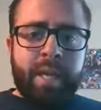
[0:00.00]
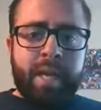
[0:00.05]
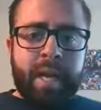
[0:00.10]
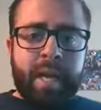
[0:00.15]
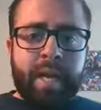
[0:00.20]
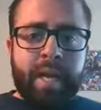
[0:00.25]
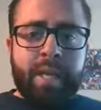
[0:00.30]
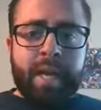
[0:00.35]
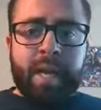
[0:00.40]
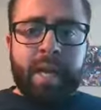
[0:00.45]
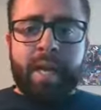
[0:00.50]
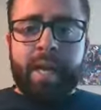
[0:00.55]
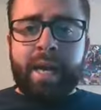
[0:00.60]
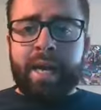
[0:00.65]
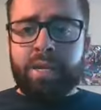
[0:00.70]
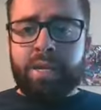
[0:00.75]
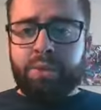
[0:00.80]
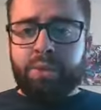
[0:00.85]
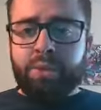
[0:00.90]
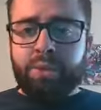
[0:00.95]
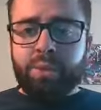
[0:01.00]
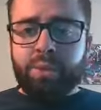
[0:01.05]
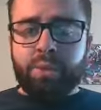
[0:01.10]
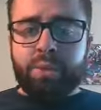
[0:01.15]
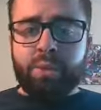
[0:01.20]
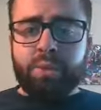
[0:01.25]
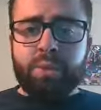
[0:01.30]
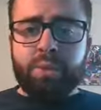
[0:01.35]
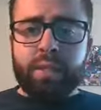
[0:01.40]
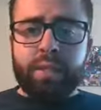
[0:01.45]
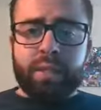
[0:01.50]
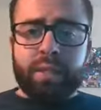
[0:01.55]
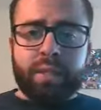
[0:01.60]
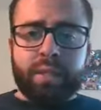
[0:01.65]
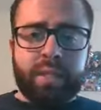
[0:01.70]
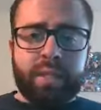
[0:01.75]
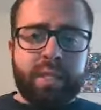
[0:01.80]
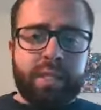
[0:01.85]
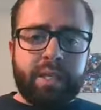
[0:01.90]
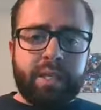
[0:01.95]
and I had to
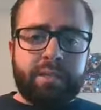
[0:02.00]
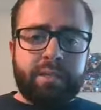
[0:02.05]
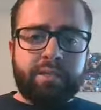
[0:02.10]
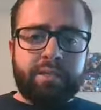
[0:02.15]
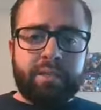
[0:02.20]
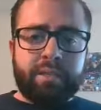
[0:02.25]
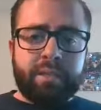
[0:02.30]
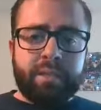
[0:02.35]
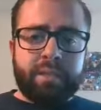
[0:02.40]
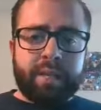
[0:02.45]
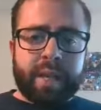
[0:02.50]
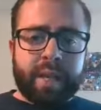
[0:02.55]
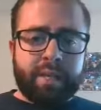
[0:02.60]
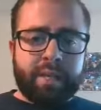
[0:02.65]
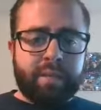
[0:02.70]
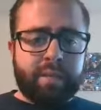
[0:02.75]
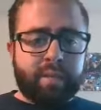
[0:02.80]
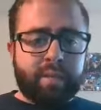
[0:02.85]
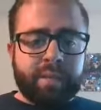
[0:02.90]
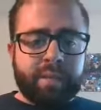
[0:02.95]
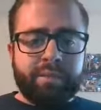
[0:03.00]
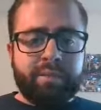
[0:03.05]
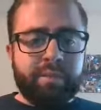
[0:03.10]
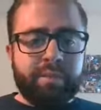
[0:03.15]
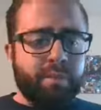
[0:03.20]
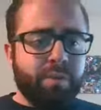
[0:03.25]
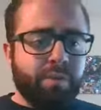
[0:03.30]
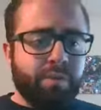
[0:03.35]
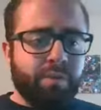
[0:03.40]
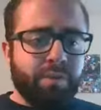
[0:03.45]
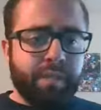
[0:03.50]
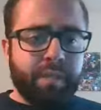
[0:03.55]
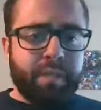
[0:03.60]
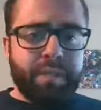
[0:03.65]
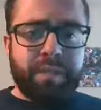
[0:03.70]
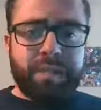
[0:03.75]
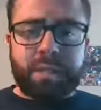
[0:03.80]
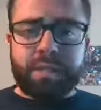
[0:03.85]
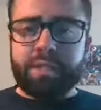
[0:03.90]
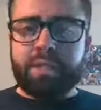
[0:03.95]
leave to leave the booth in a
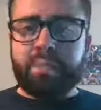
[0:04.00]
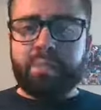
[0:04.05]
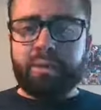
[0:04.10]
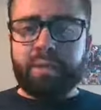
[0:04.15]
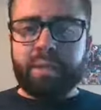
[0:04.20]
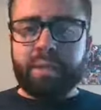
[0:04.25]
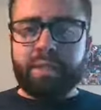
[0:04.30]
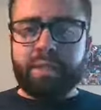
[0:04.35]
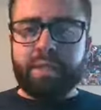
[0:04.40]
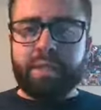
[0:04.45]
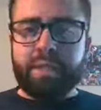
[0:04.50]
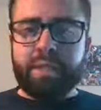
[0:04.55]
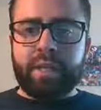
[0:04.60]
dead sprint,